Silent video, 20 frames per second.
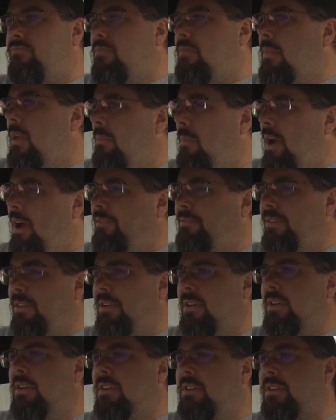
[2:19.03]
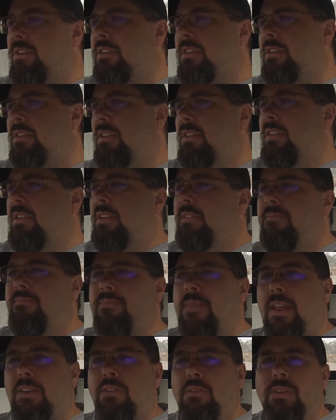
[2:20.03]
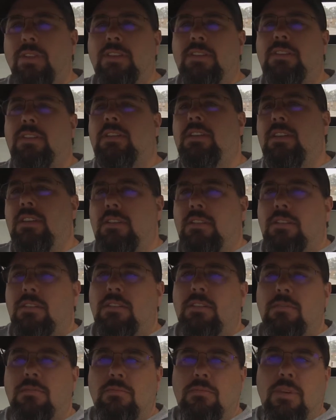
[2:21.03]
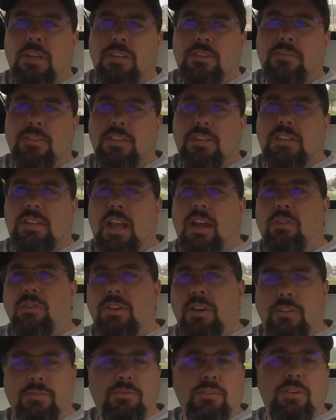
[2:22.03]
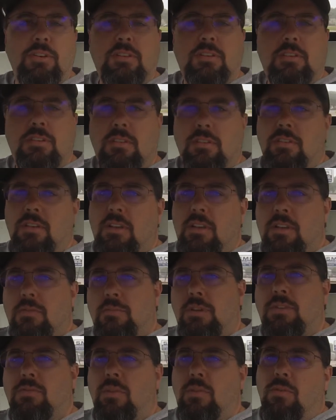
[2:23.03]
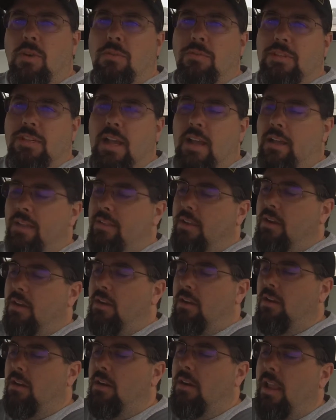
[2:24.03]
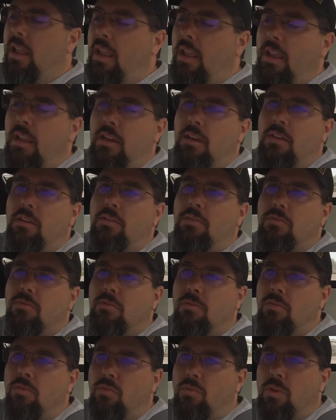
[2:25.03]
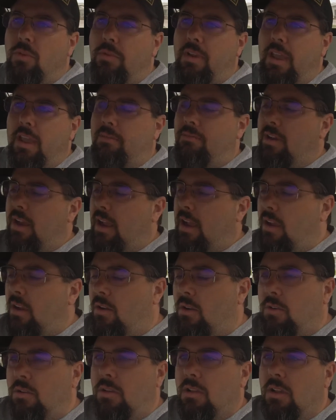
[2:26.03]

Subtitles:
The mufflers, I don't really see much of a sound difference between what was on there and what we have now,